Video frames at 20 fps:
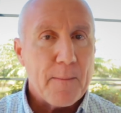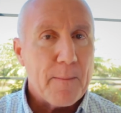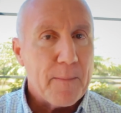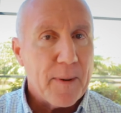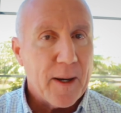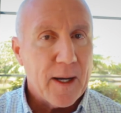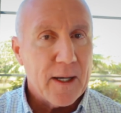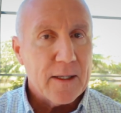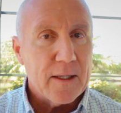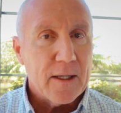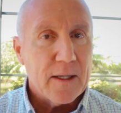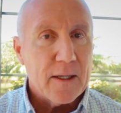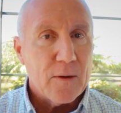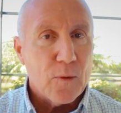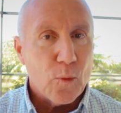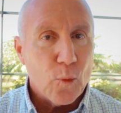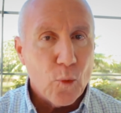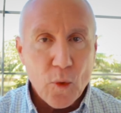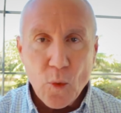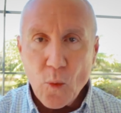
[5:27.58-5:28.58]
But
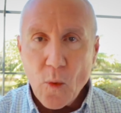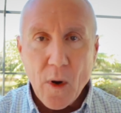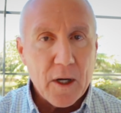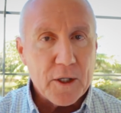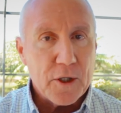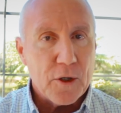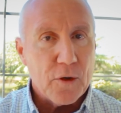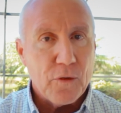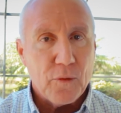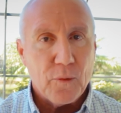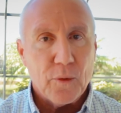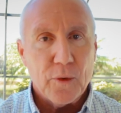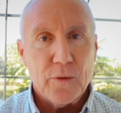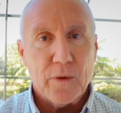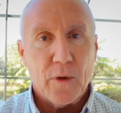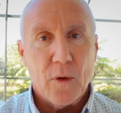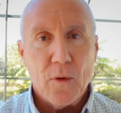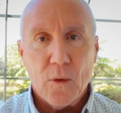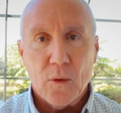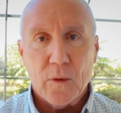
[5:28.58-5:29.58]
We'll walk you through
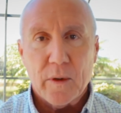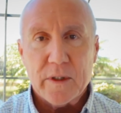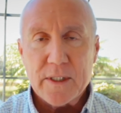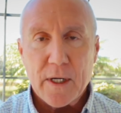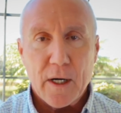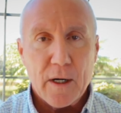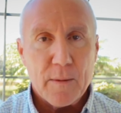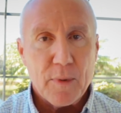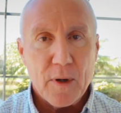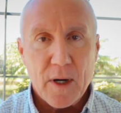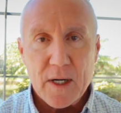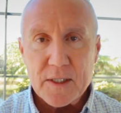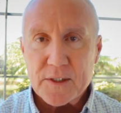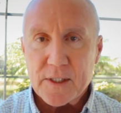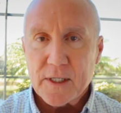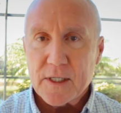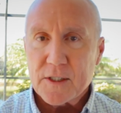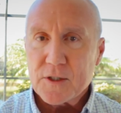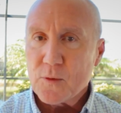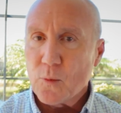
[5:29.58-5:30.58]
the whole entire
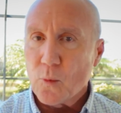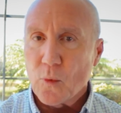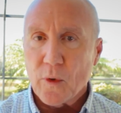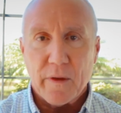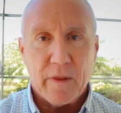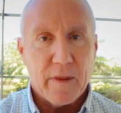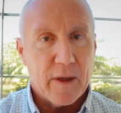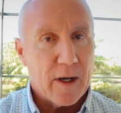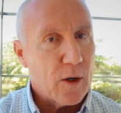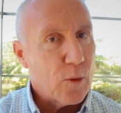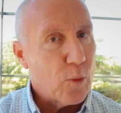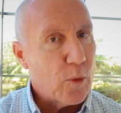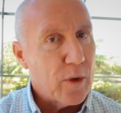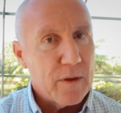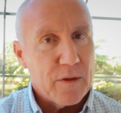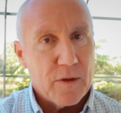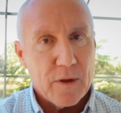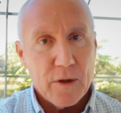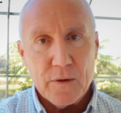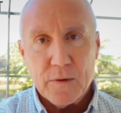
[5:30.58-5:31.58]
process. We're there
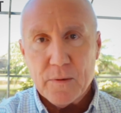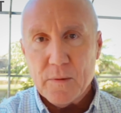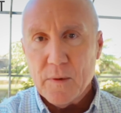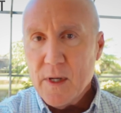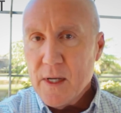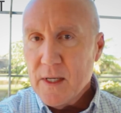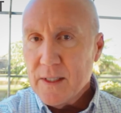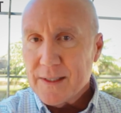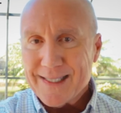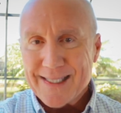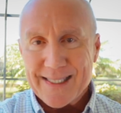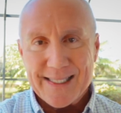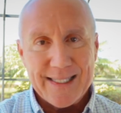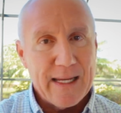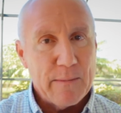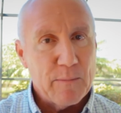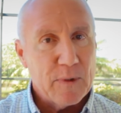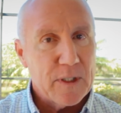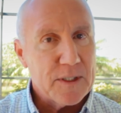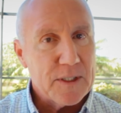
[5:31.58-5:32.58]
with you
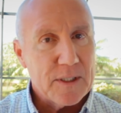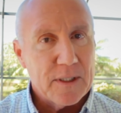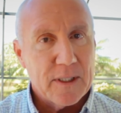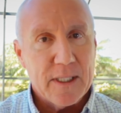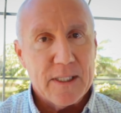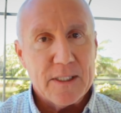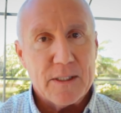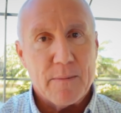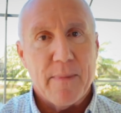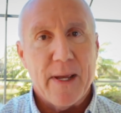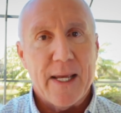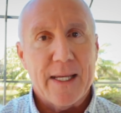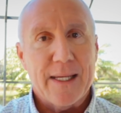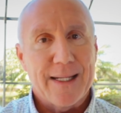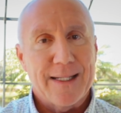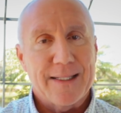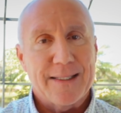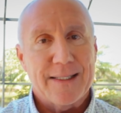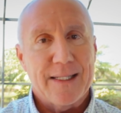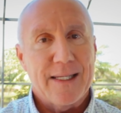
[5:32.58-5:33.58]
seamlessly to make
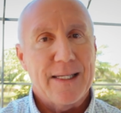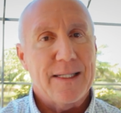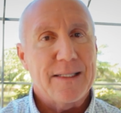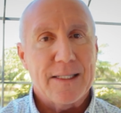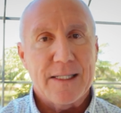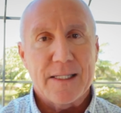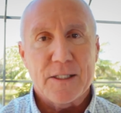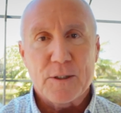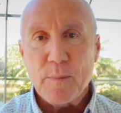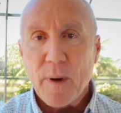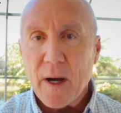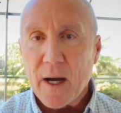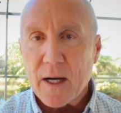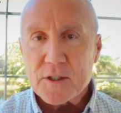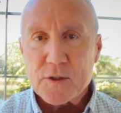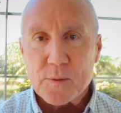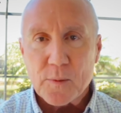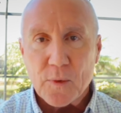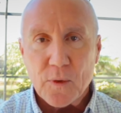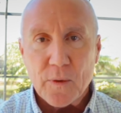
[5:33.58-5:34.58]
it as easy as
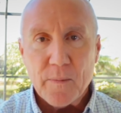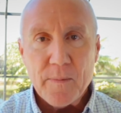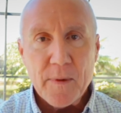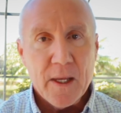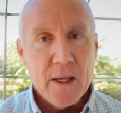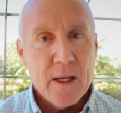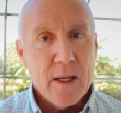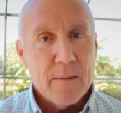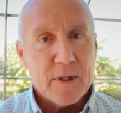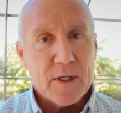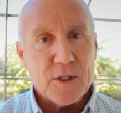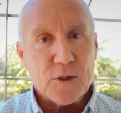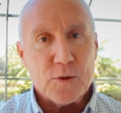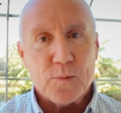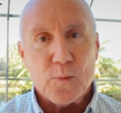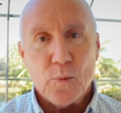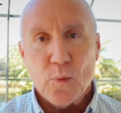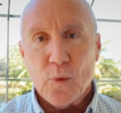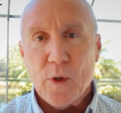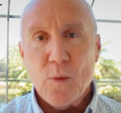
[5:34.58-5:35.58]
possible because
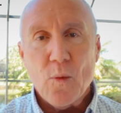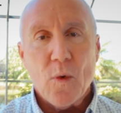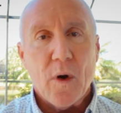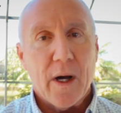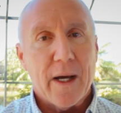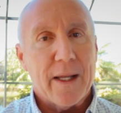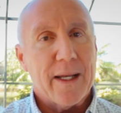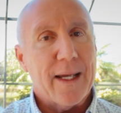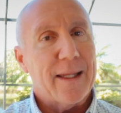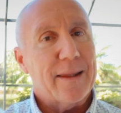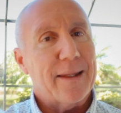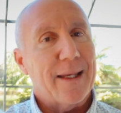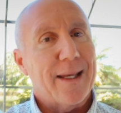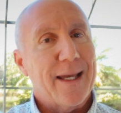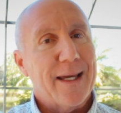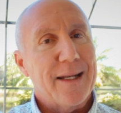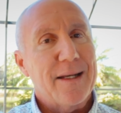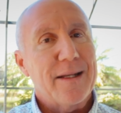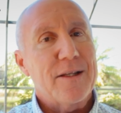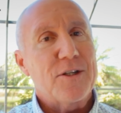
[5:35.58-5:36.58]
we want at the
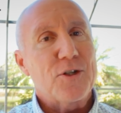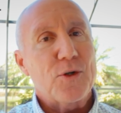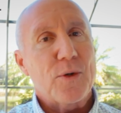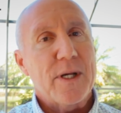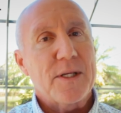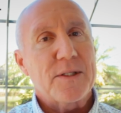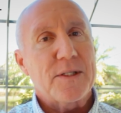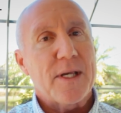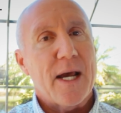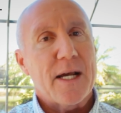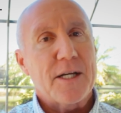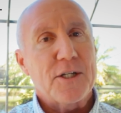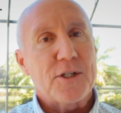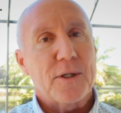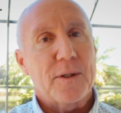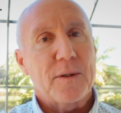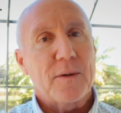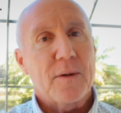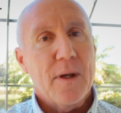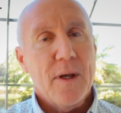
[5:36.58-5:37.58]
end of the
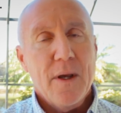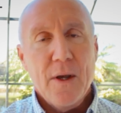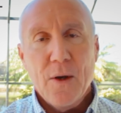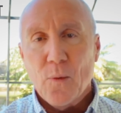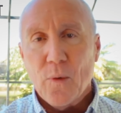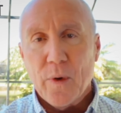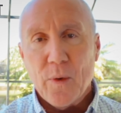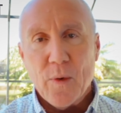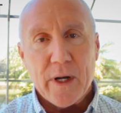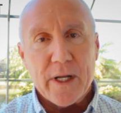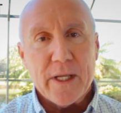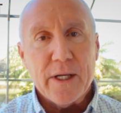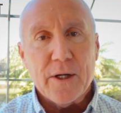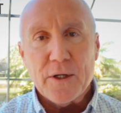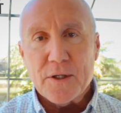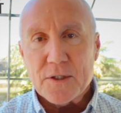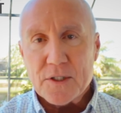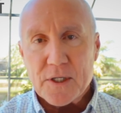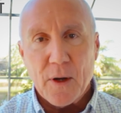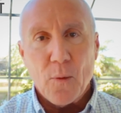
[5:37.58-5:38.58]
transaction, we want to hear
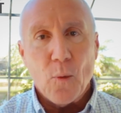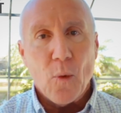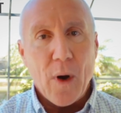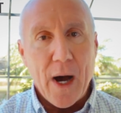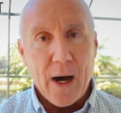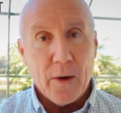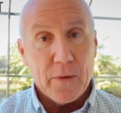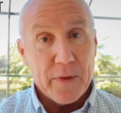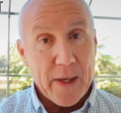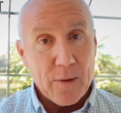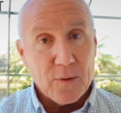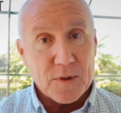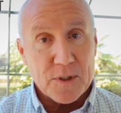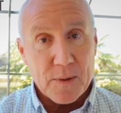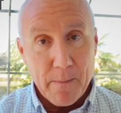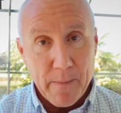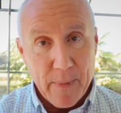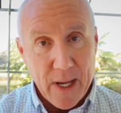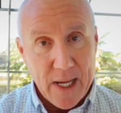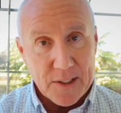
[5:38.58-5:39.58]
you say, wow, that was
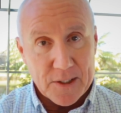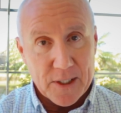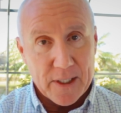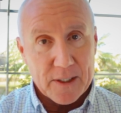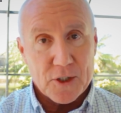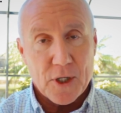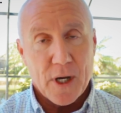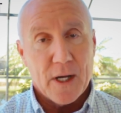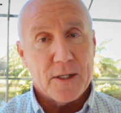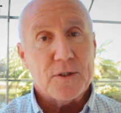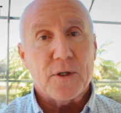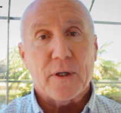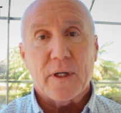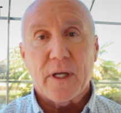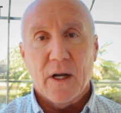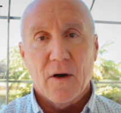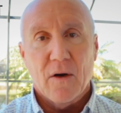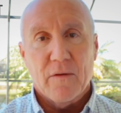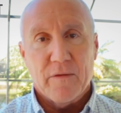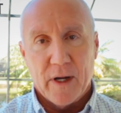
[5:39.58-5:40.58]
amazing. Jon took
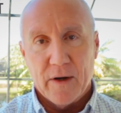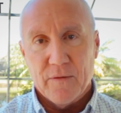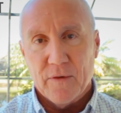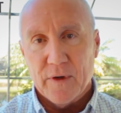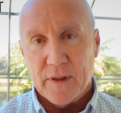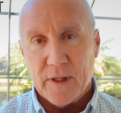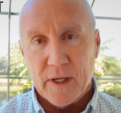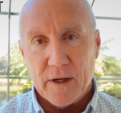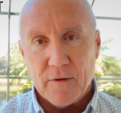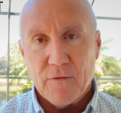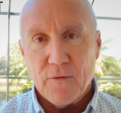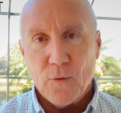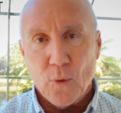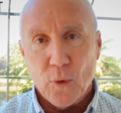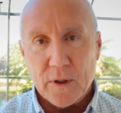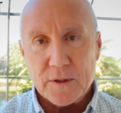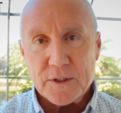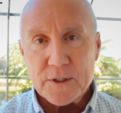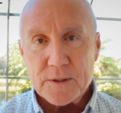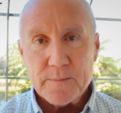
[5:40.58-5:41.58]
care of everything
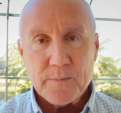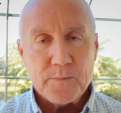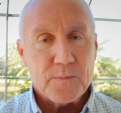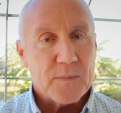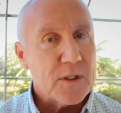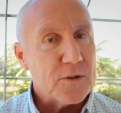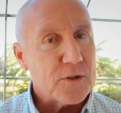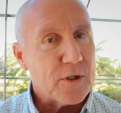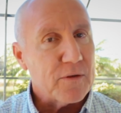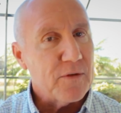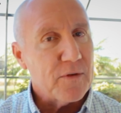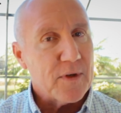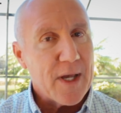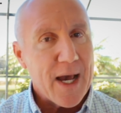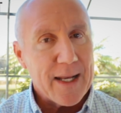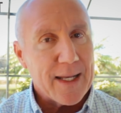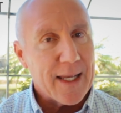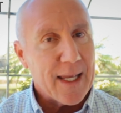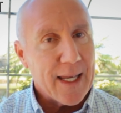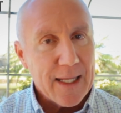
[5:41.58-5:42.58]
for us. So if you've
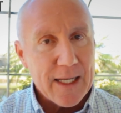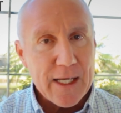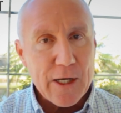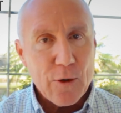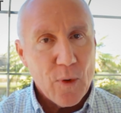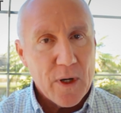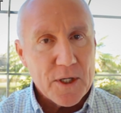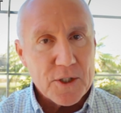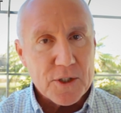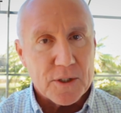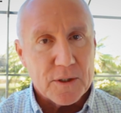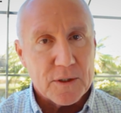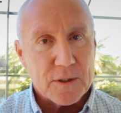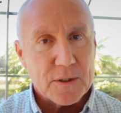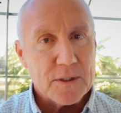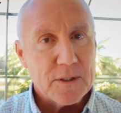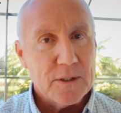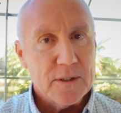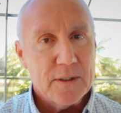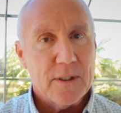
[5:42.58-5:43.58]
got any
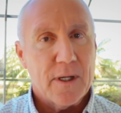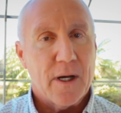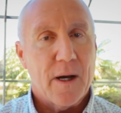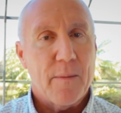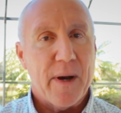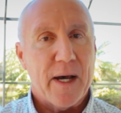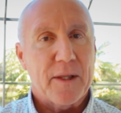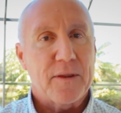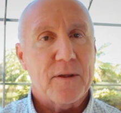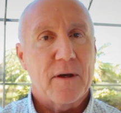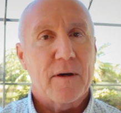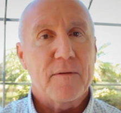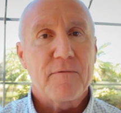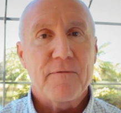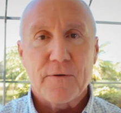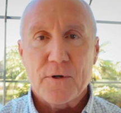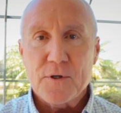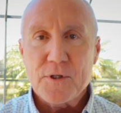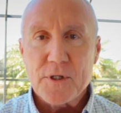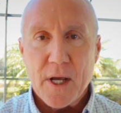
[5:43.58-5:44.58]
questions, about the
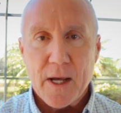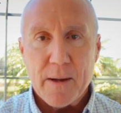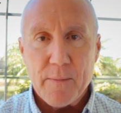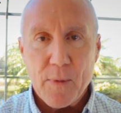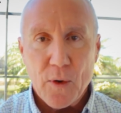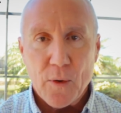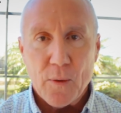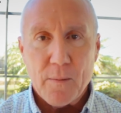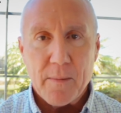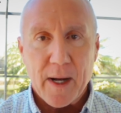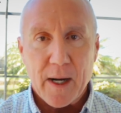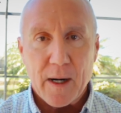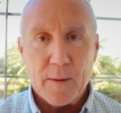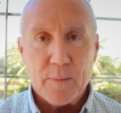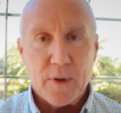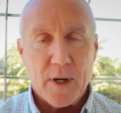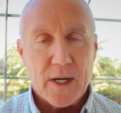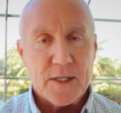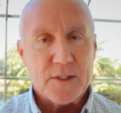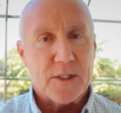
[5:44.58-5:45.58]
first time home buyer
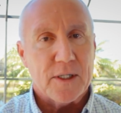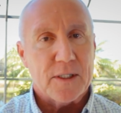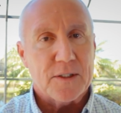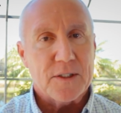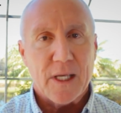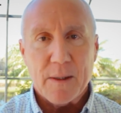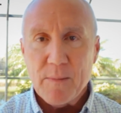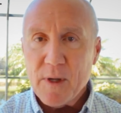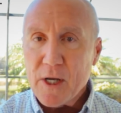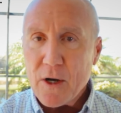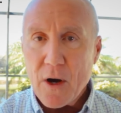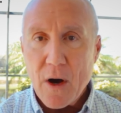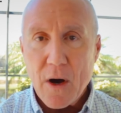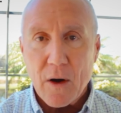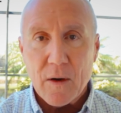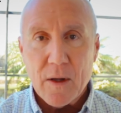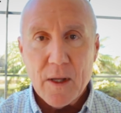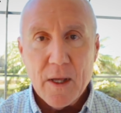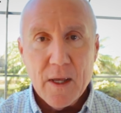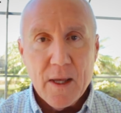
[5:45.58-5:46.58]
process, give me a
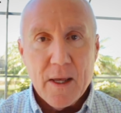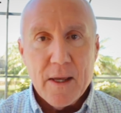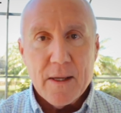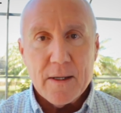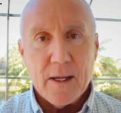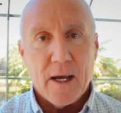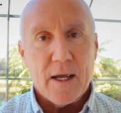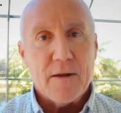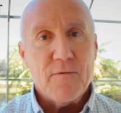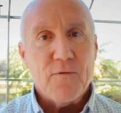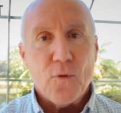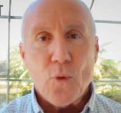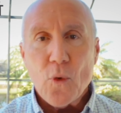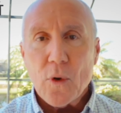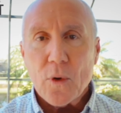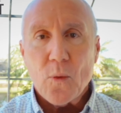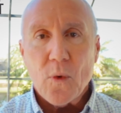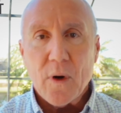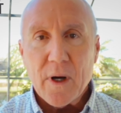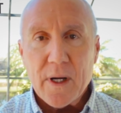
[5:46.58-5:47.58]
call
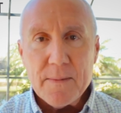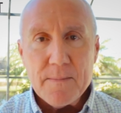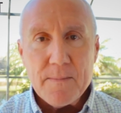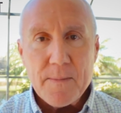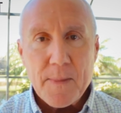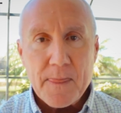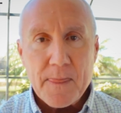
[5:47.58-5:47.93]
941